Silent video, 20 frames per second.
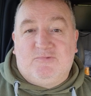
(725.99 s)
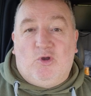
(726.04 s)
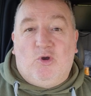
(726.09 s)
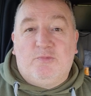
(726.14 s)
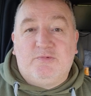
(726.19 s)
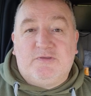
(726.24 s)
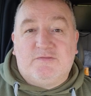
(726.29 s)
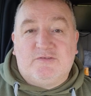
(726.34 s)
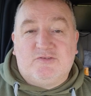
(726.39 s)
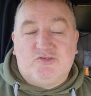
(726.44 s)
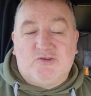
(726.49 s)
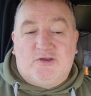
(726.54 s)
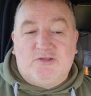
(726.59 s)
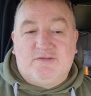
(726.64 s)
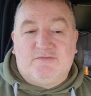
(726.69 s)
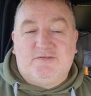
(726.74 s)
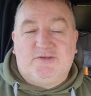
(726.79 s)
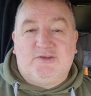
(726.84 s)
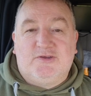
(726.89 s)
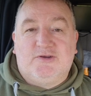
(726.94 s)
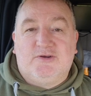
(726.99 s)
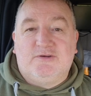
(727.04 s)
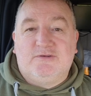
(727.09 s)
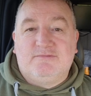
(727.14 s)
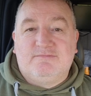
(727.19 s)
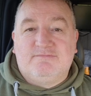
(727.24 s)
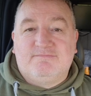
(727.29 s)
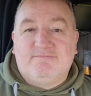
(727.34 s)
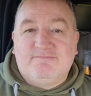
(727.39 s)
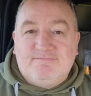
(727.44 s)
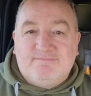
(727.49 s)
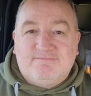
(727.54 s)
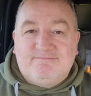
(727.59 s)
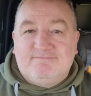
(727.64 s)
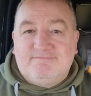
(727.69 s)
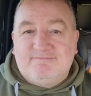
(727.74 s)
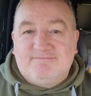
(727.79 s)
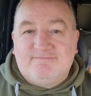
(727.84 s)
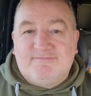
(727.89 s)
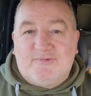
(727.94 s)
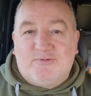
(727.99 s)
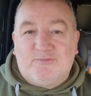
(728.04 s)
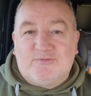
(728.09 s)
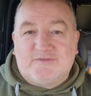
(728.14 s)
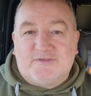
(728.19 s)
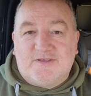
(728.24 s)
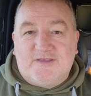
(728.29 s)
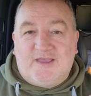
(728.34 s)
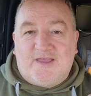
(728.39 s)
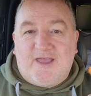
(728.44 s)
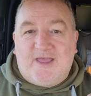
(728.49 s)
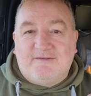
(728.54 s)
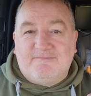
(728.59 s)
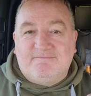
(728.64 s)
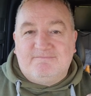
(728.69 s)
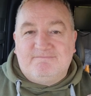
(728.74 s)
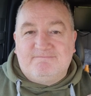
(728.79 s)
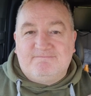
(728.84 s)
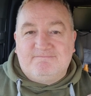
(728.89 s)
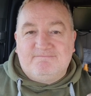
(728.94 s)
Hope you've enjoyed the video, and we'll see you again.